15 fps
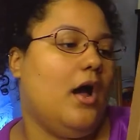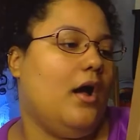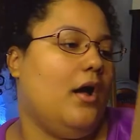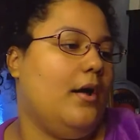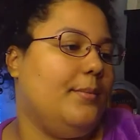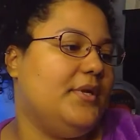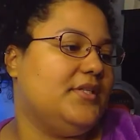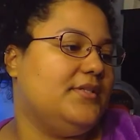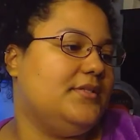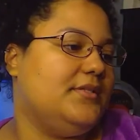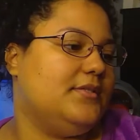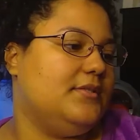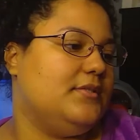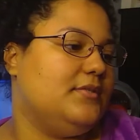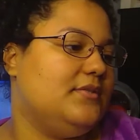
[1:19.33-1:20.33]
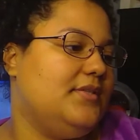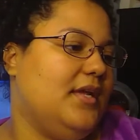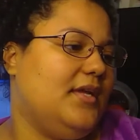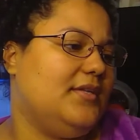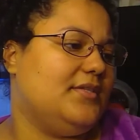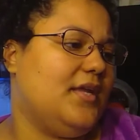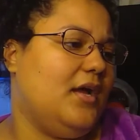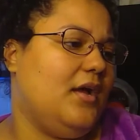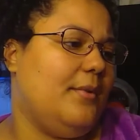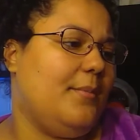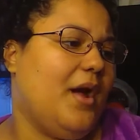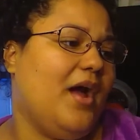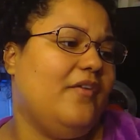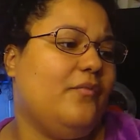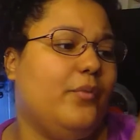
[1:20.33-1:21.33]
It's says
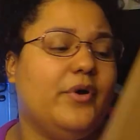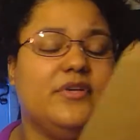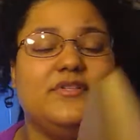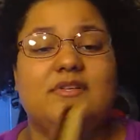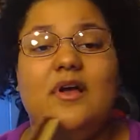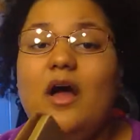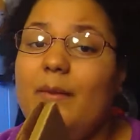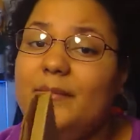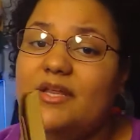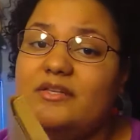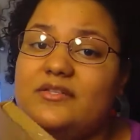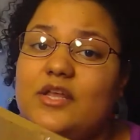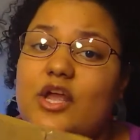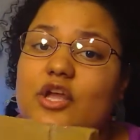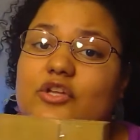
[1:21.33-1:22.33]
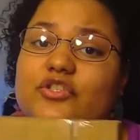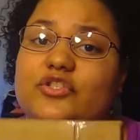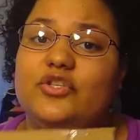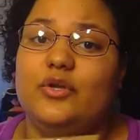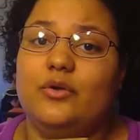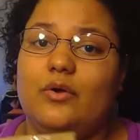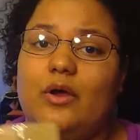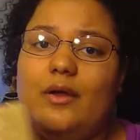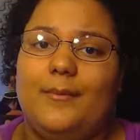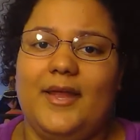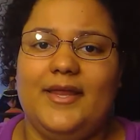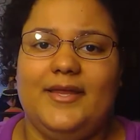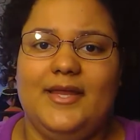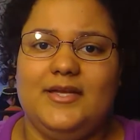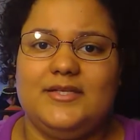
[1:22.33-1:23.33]
Hiveworks Comics, so
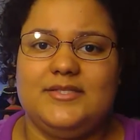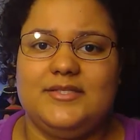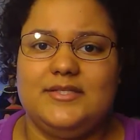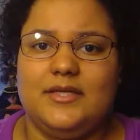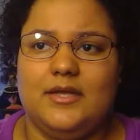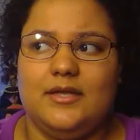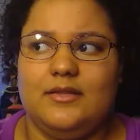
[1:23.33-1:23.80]
I guess